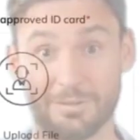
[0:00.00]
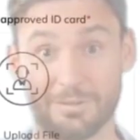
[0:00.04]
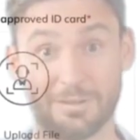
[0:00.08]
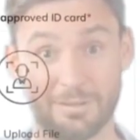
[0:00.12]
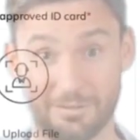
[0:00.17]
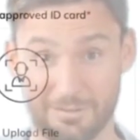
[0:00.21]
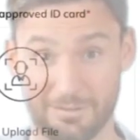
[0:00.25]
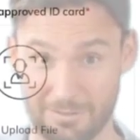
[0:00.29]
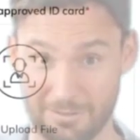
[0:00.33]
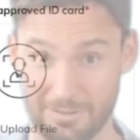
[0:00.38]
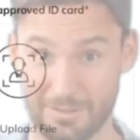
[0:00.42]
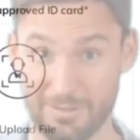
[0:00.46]

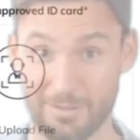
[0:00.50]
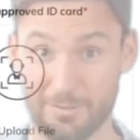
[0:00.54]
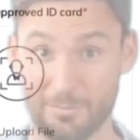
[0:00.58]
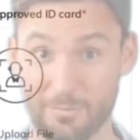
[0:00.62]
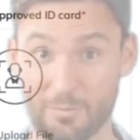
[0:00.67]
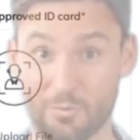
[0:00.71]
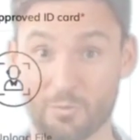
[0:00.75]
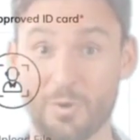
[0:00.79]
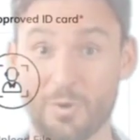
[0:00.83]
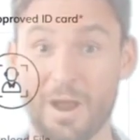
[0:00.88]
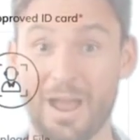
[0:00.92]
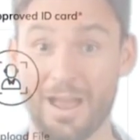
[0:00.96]
Put your
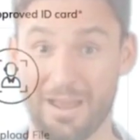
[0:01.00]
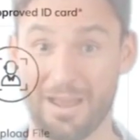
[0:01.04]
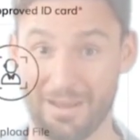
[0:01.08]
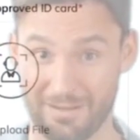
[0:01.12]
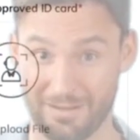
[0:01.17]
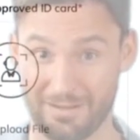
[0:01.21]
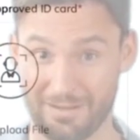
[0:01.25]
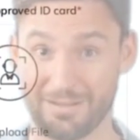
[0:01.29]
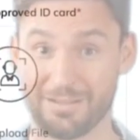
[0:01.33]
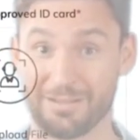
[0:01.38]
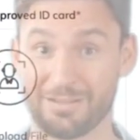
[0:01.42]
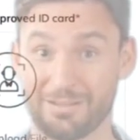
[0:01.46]
title, put your
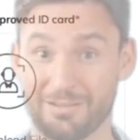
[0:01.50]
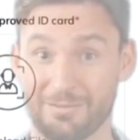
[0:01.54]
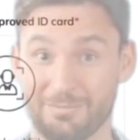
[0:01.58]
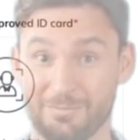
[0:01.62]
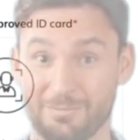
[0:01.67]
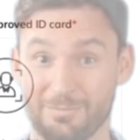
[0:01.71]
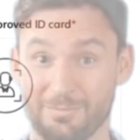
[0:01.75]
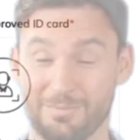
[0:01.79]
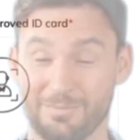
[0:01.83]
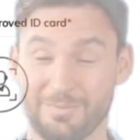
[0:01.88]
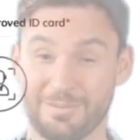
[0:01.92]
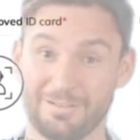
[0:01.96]
surname,
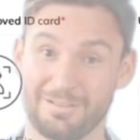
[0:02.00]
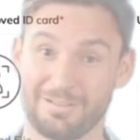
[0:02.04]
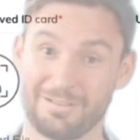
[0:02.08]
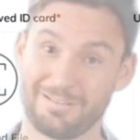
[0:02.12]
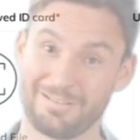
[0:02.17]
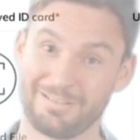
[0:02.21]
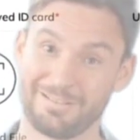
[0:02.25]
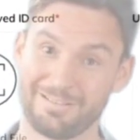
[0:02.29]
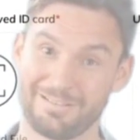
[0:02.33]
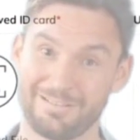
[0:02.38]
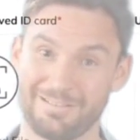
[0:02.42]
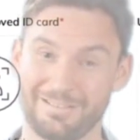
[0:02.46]

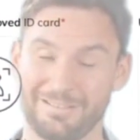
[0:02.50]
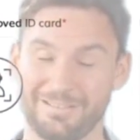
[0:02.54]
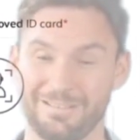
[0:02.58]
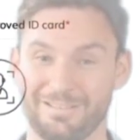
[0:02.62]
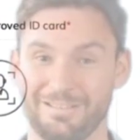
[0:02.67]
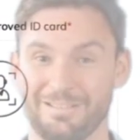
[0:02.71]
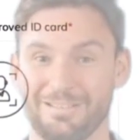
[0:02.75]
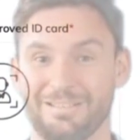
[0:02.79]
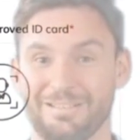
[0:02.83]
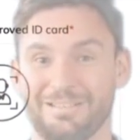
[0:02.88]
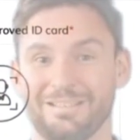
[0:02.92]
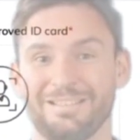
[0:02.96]
and et
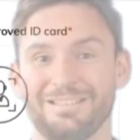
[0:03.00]
cetera.